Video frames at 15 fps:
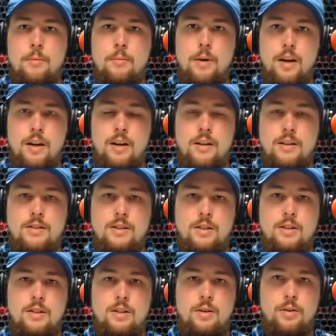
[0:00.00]
because
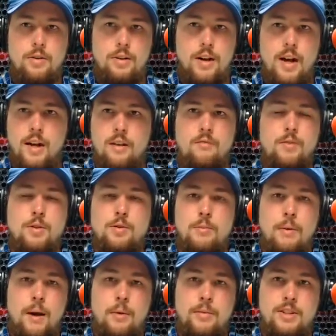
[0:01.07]
you're not confused
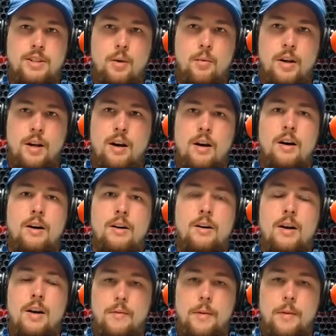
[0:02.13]
about what's going on.